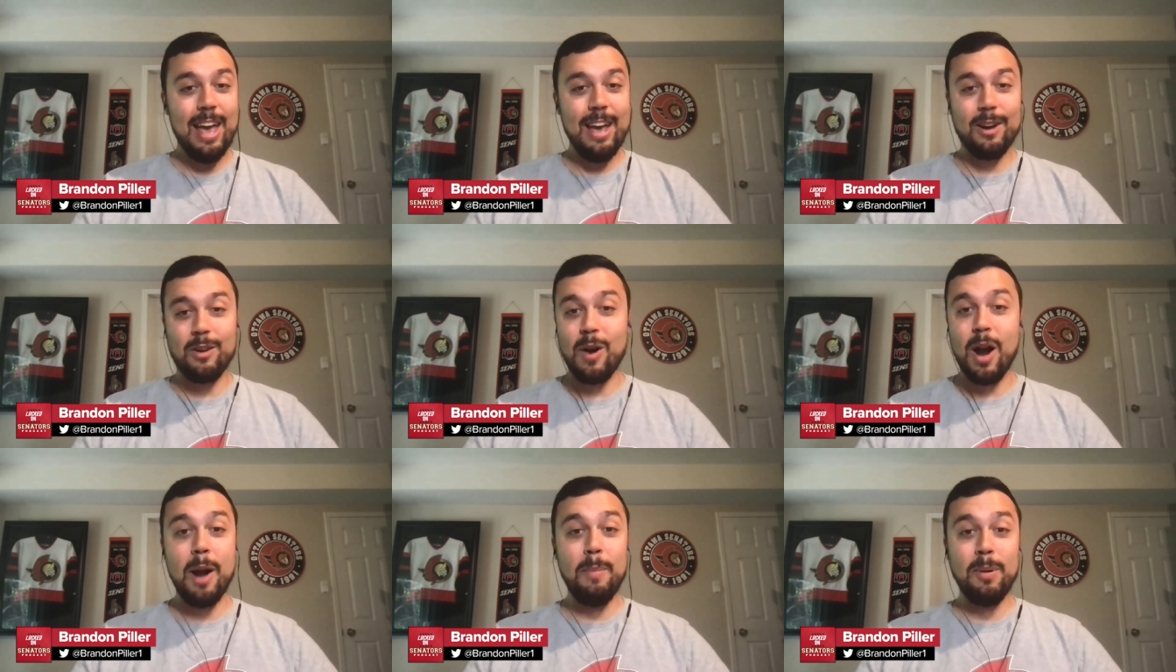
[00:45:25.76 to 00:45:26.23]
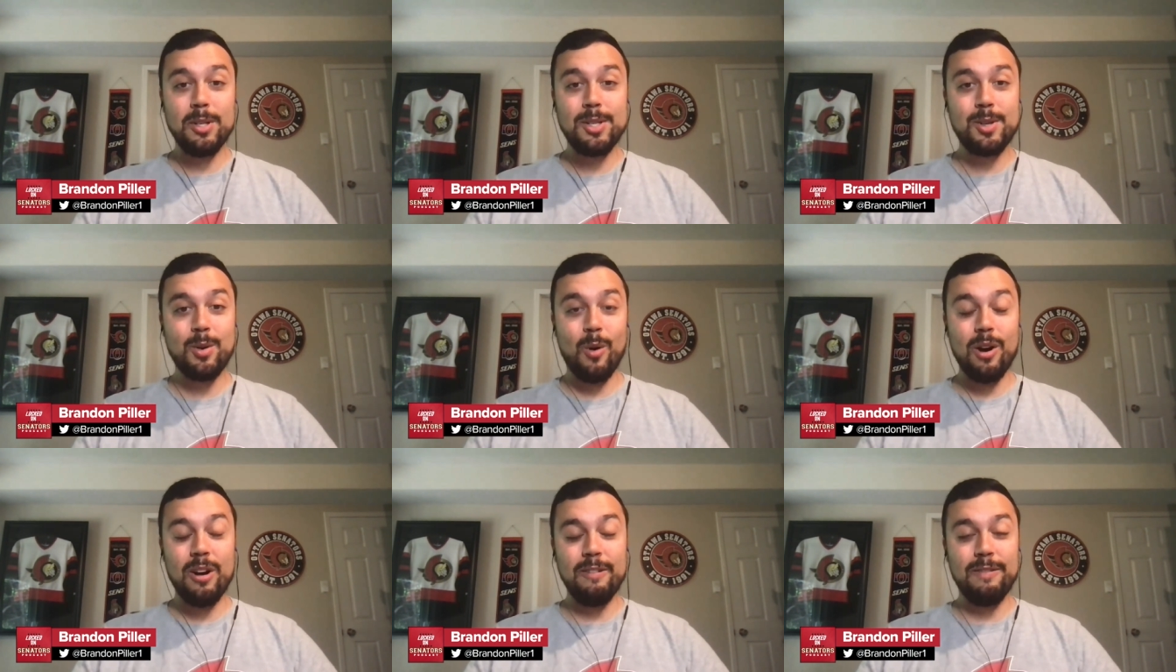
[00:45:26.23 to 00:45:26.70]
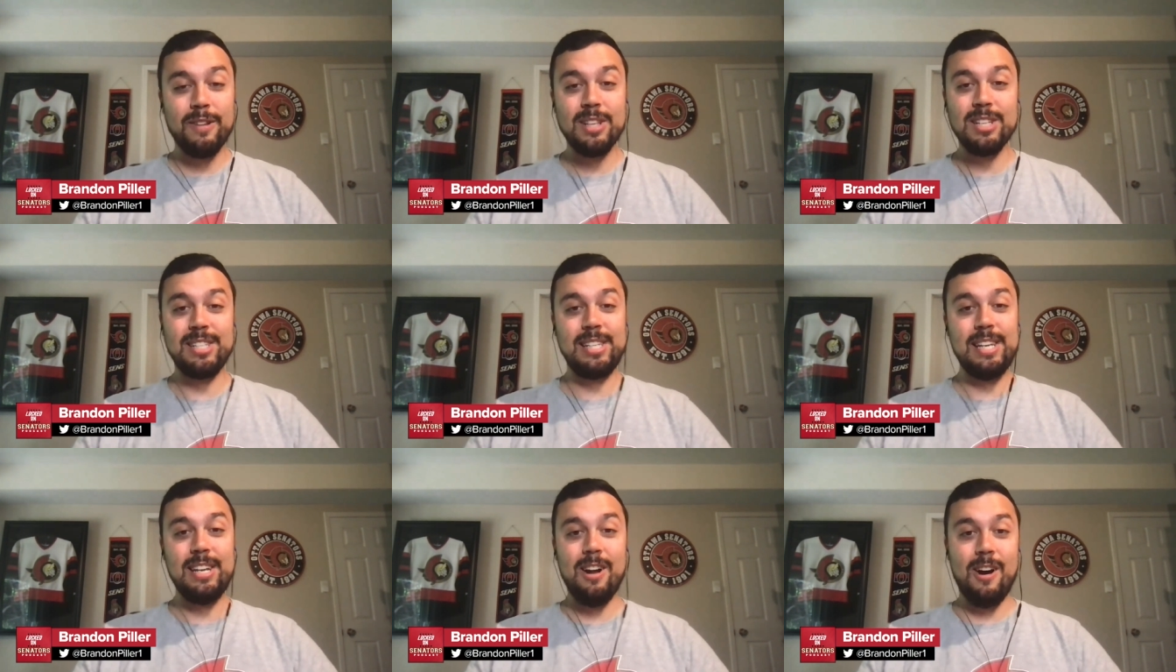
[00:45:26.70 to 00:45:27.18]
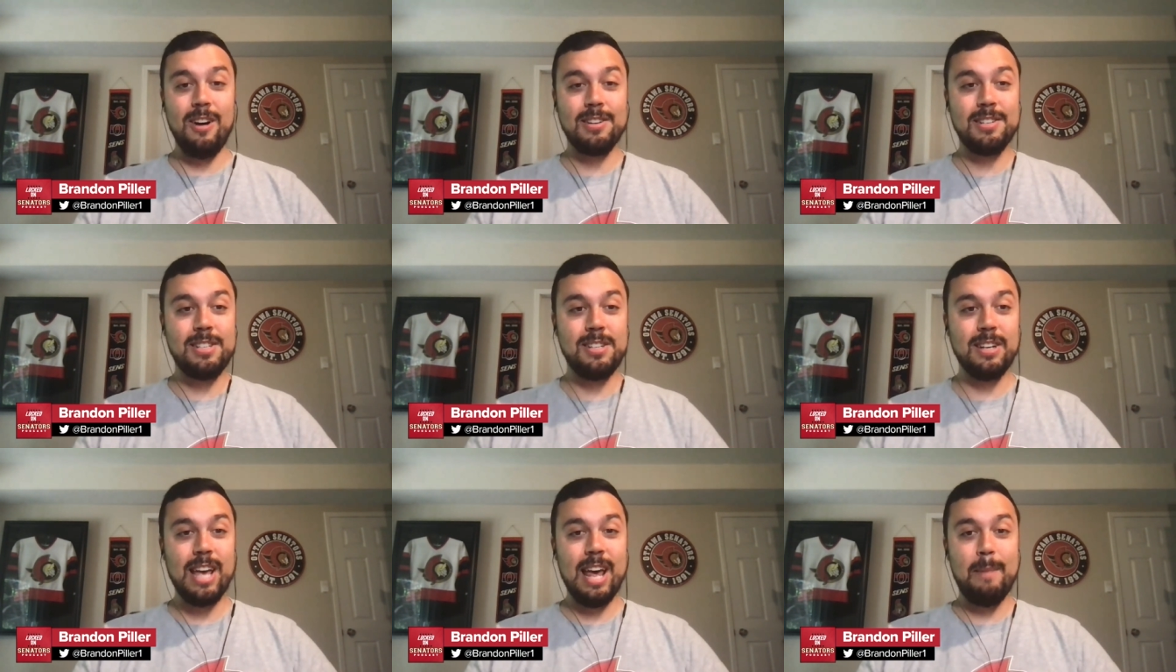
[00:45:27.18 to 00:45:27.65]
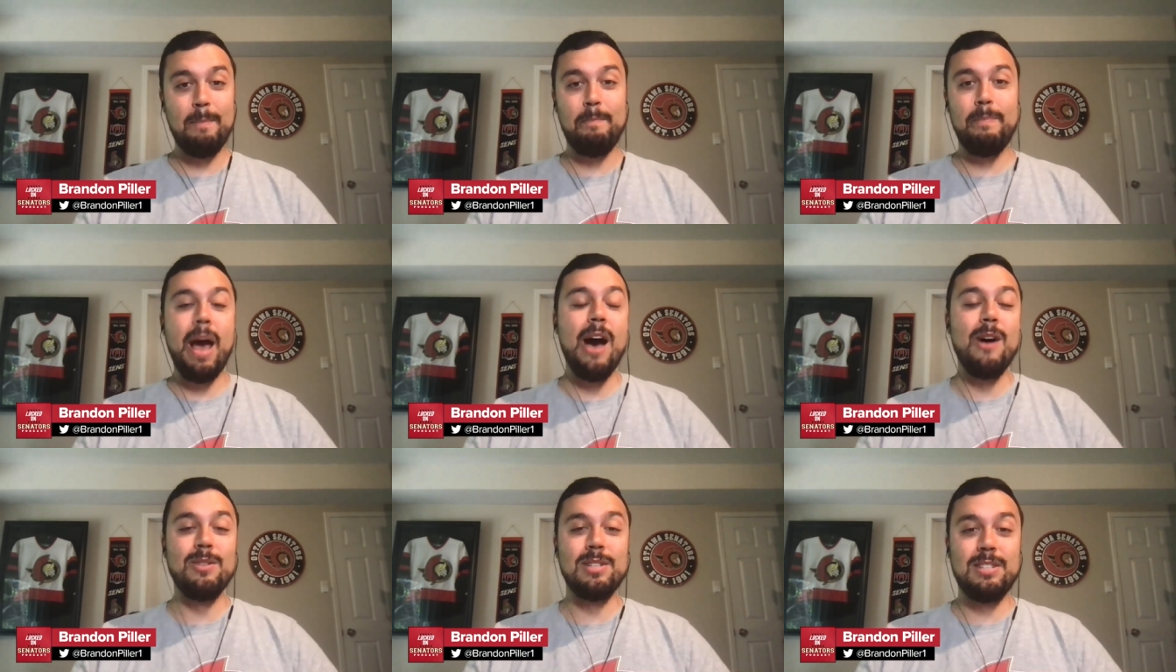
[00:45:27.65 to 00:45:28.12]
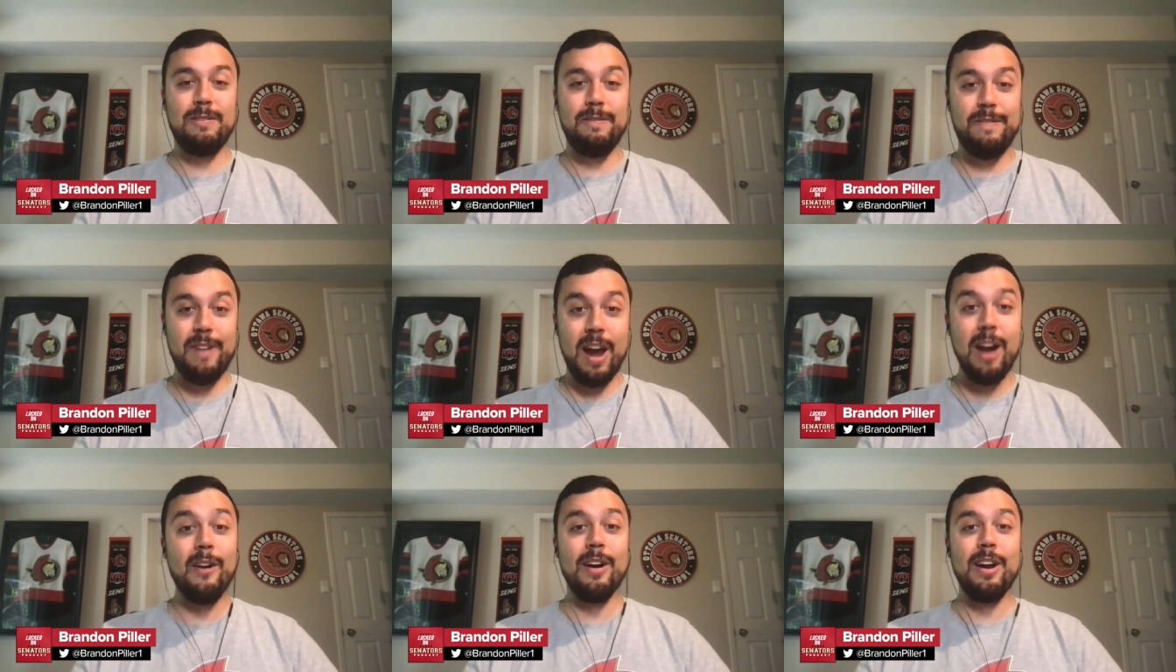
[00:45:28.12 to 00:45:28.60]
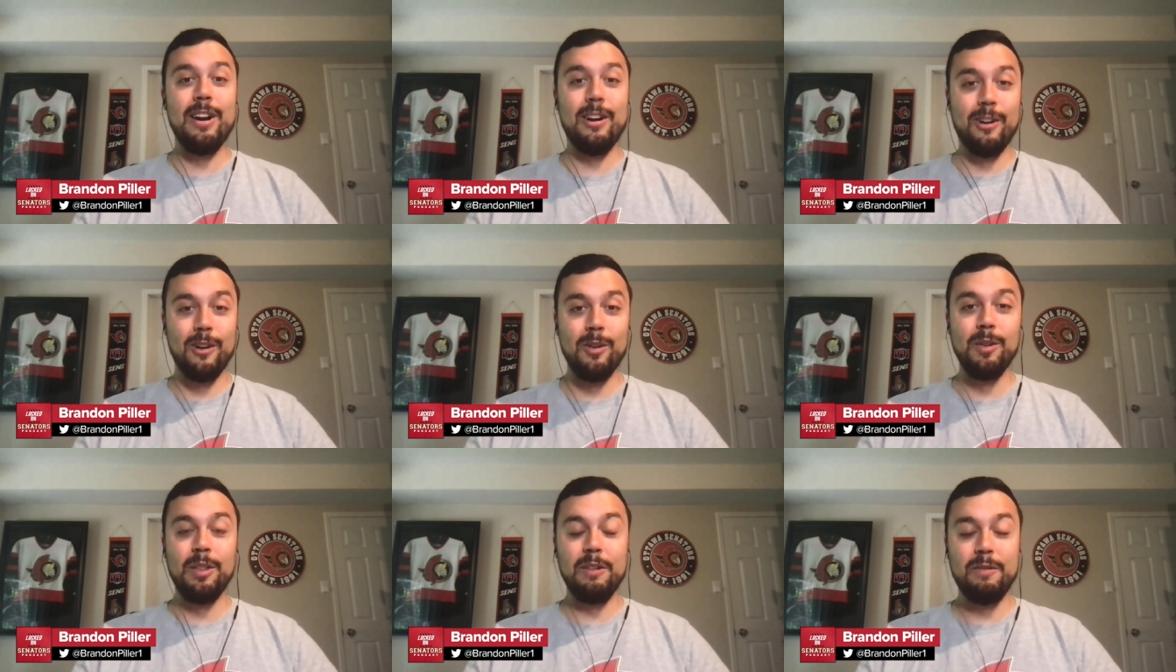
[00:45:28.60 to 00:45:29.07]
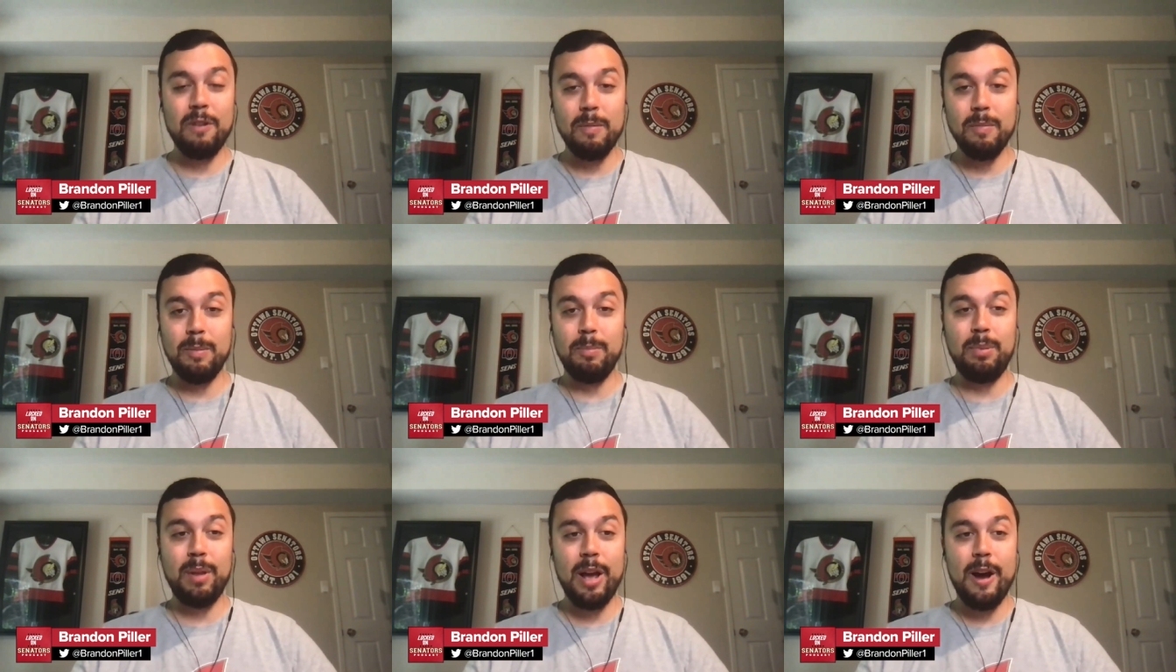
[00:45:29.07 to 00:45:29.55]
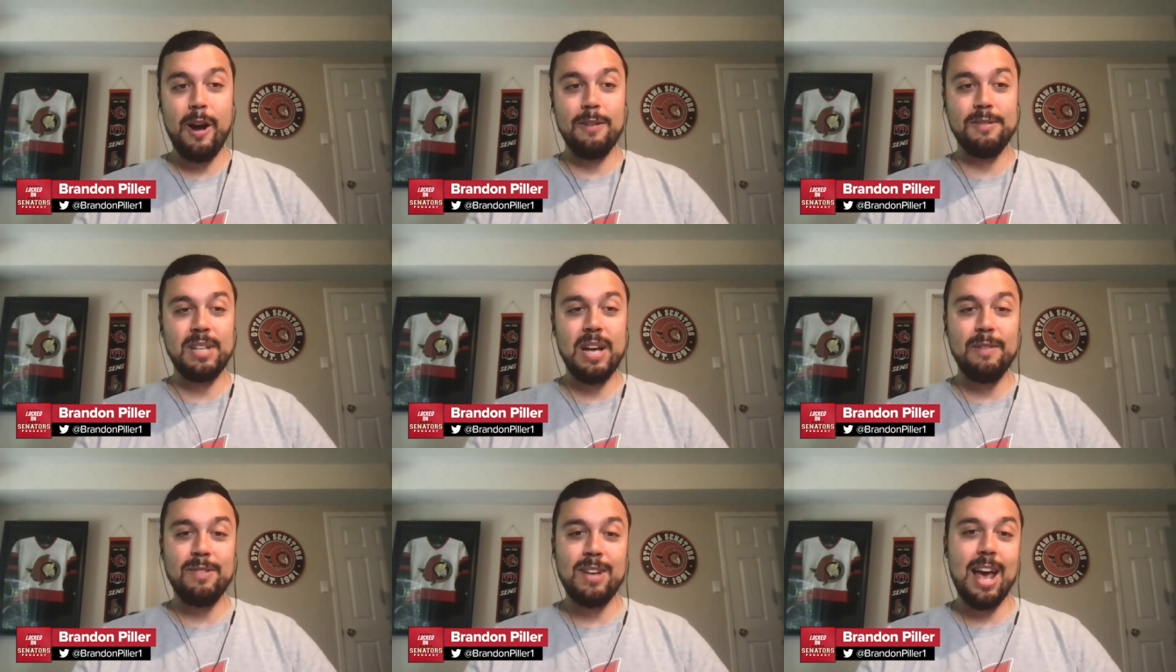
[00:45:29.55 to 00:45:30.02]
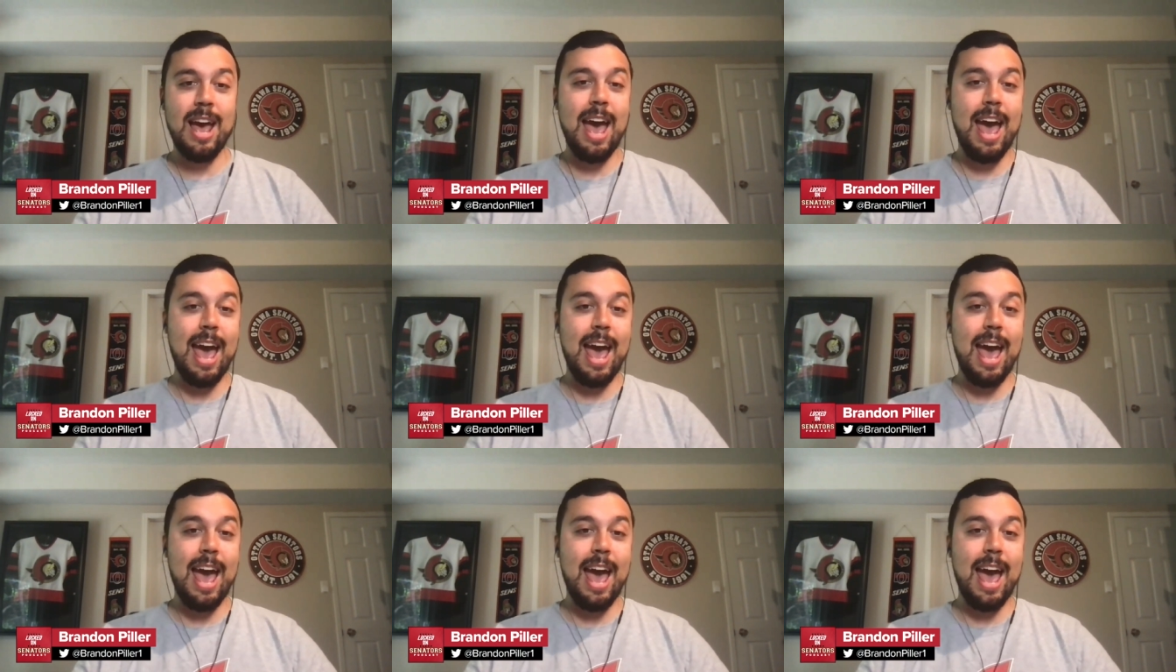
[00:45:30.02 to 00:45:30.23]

Incredible story for the Sea Dogs to get bounced very early from the playoffs, have to